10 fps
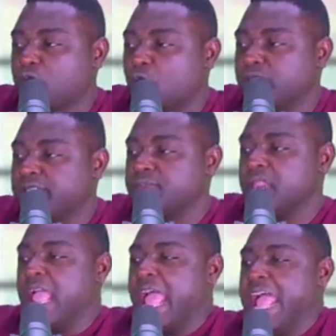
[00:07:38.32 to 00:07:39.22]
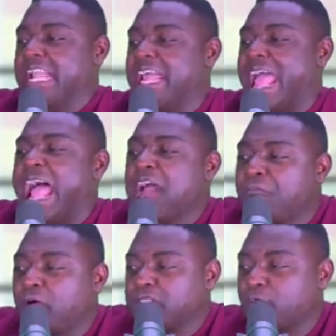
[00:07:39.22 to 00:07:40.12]
regard to
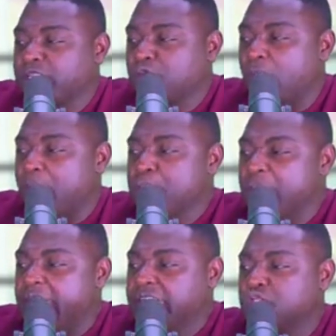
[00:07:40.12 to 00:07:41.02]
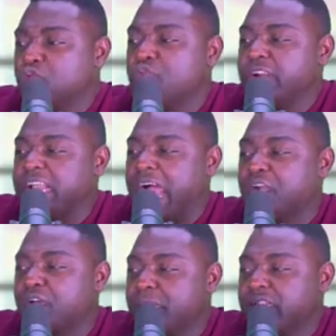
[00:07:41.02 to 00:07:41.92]
the circumstances of the Gold Coast
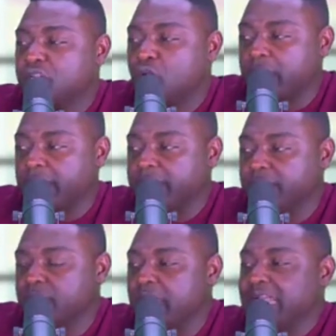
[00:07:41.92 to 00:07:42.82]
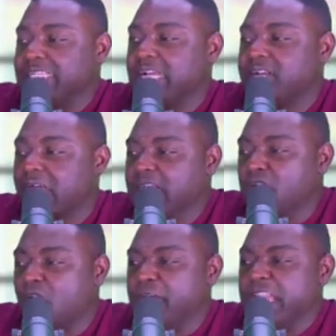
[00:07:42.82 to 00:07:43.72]
and the efforts which were
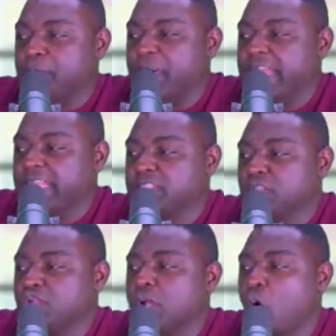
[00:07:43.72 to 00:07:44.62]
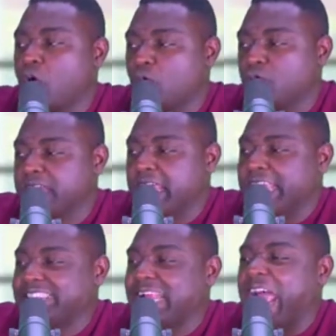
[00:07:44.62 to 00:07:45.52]
made to reach agreement locally.